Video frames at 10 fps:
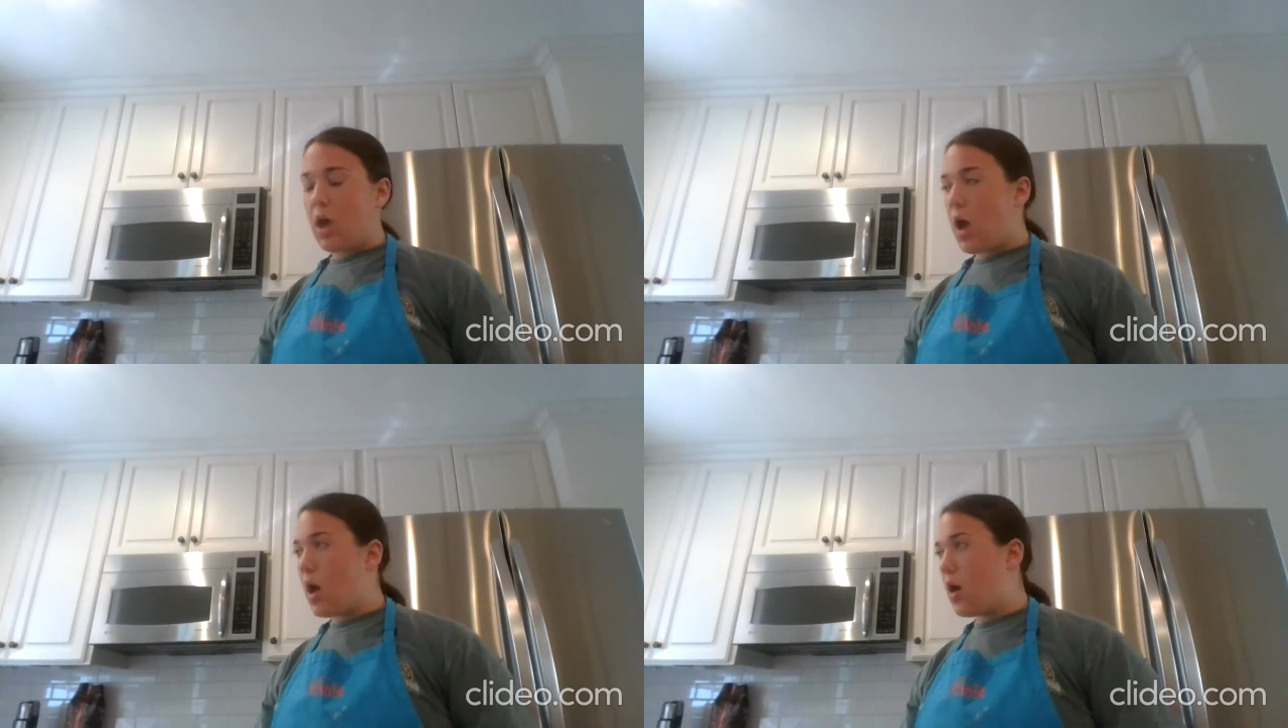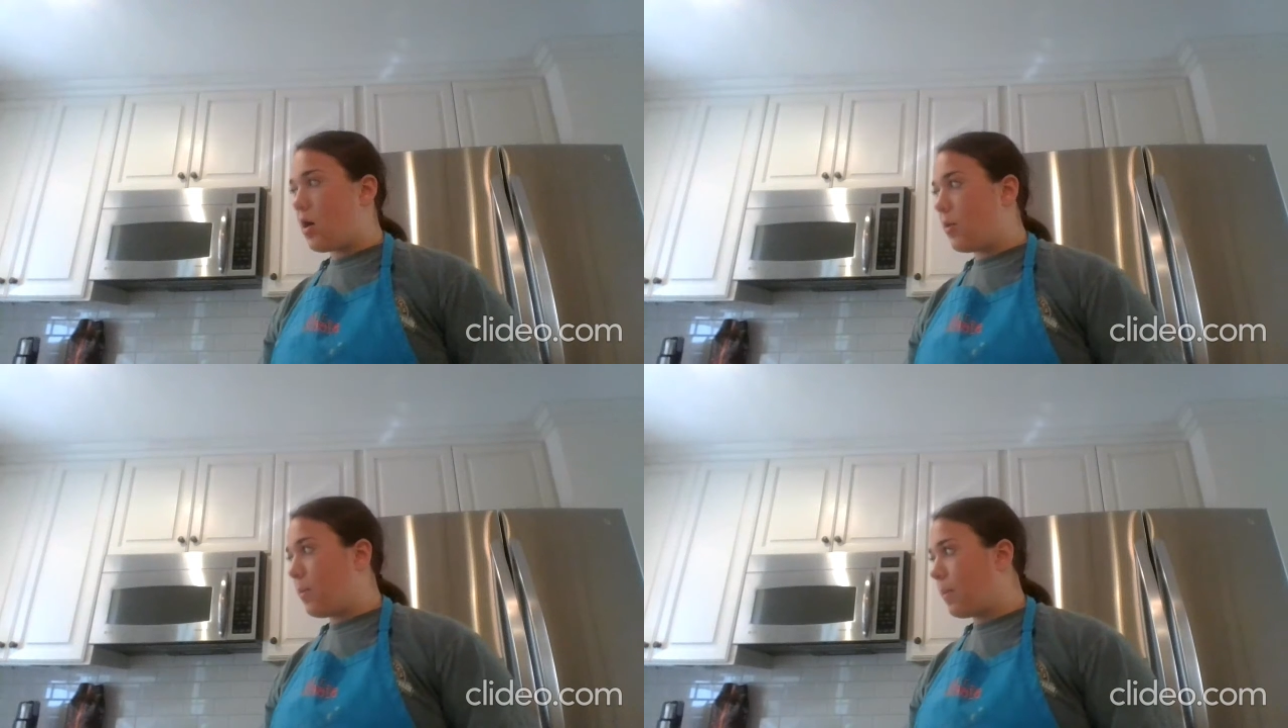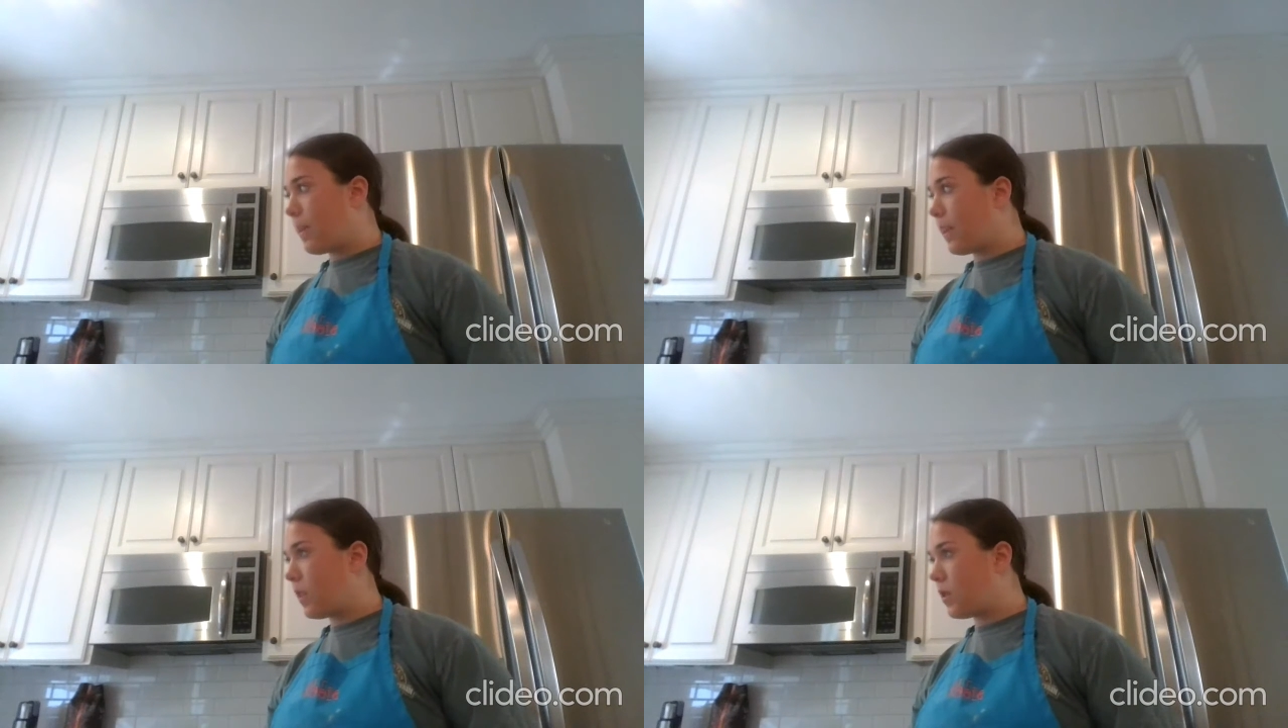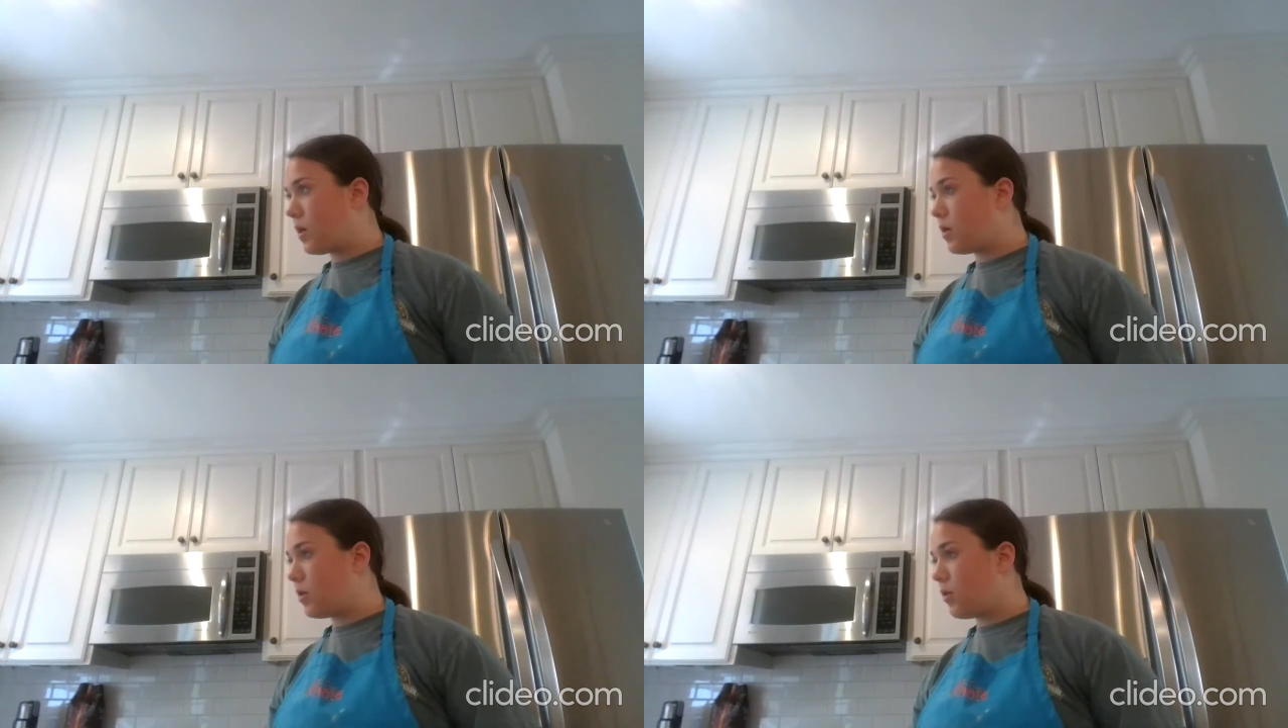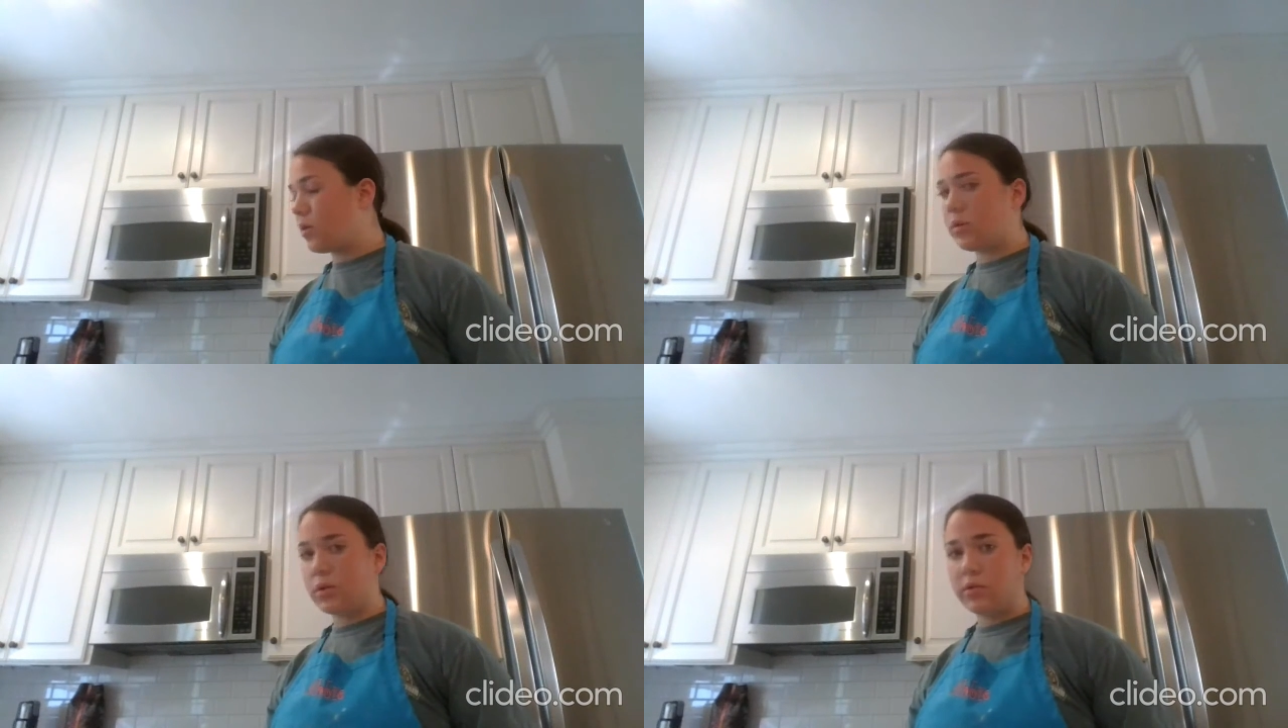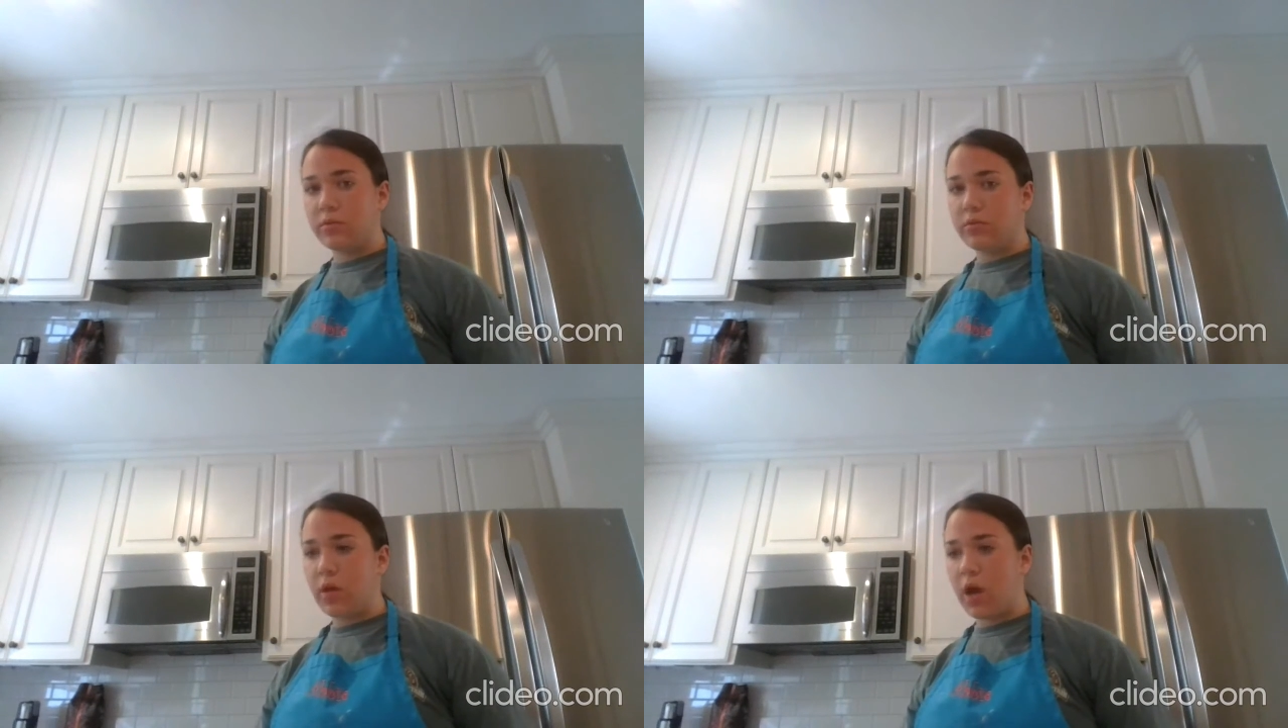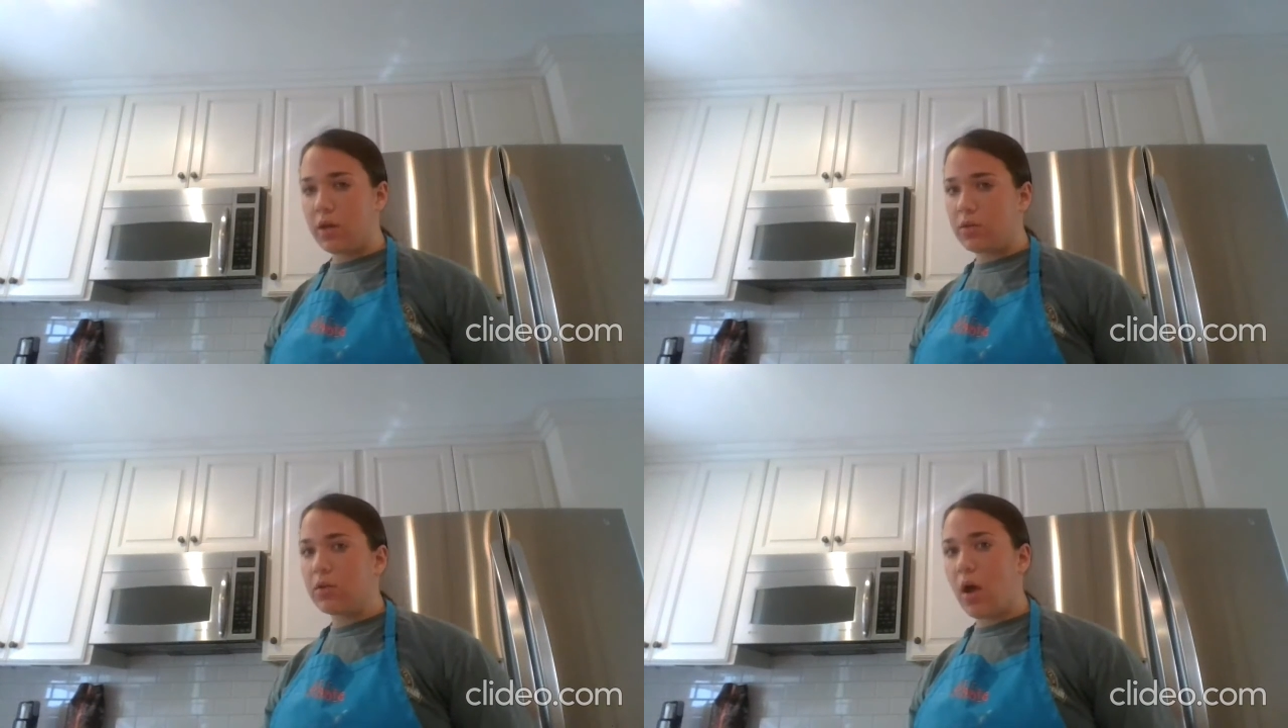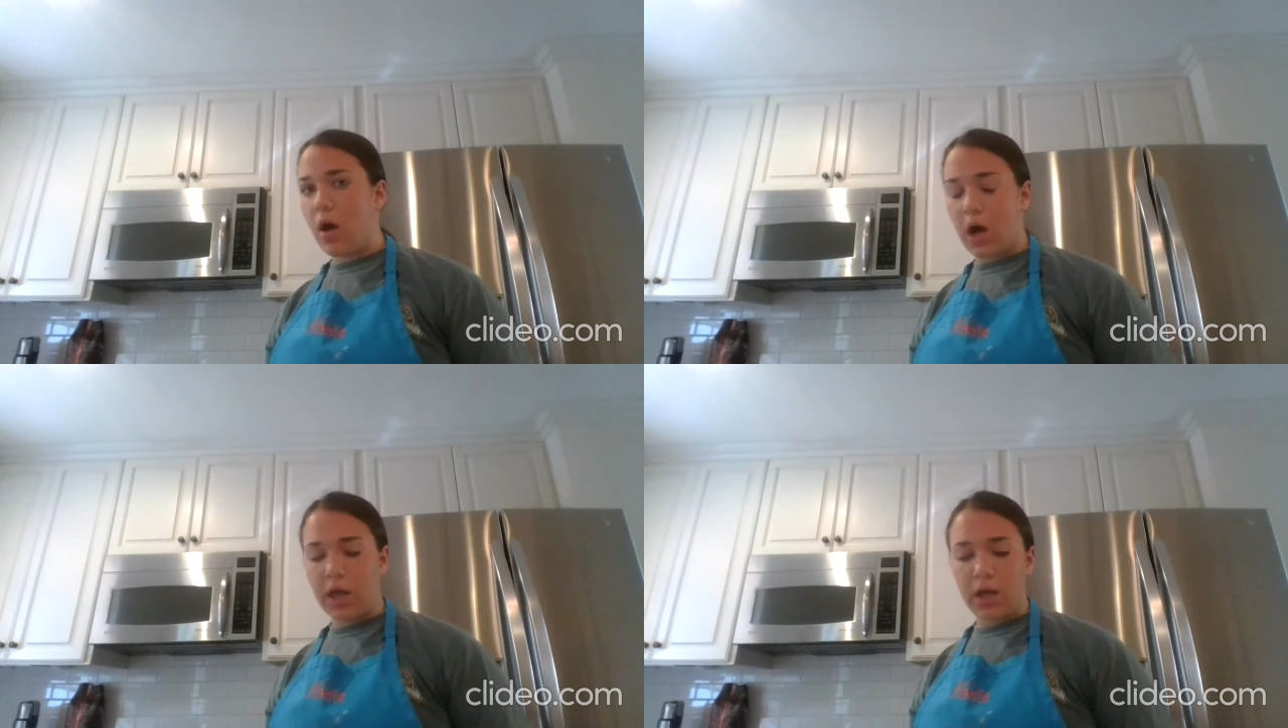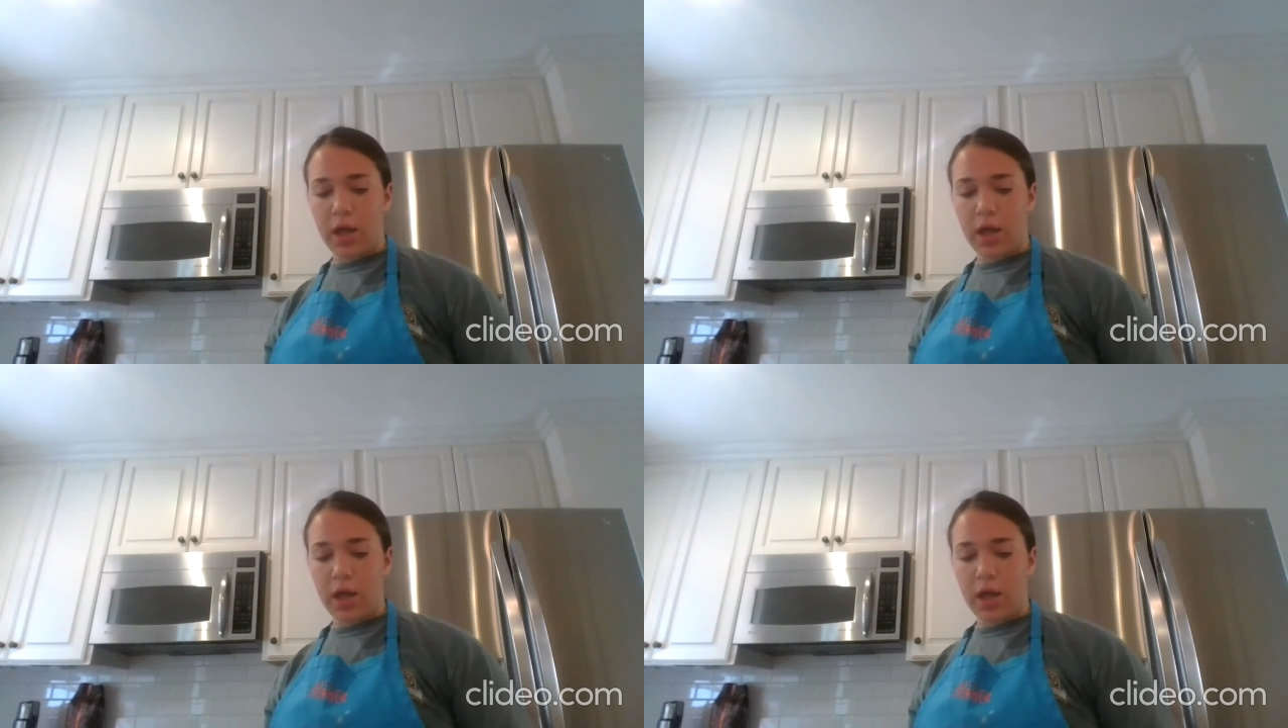or not hot,